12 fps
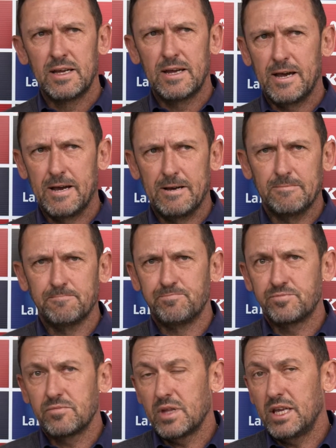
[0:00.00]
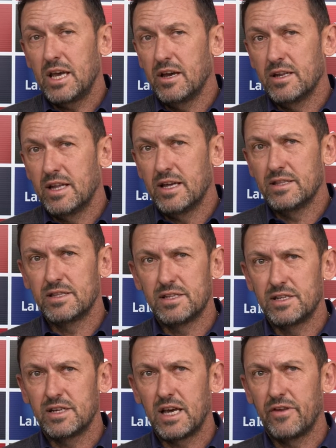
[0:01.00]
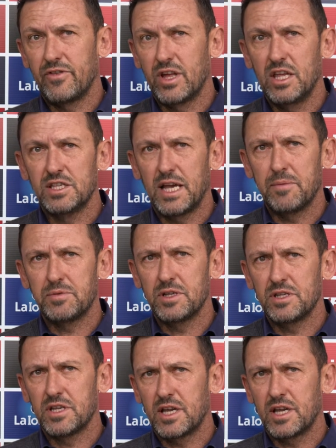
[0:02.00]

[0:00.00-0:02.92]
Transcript: And covering his absence.